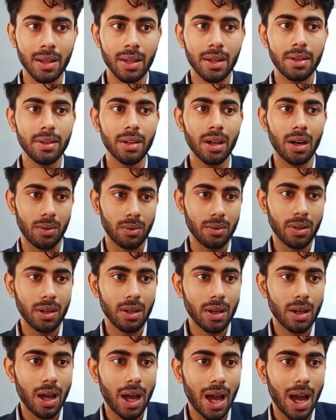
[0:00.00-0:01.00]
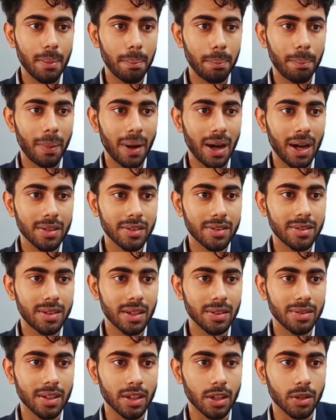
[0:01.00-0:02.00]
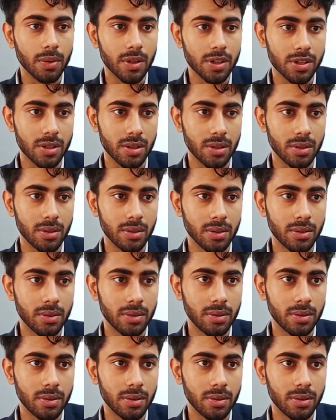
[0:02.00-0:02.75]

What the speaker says: Now I pass this equation,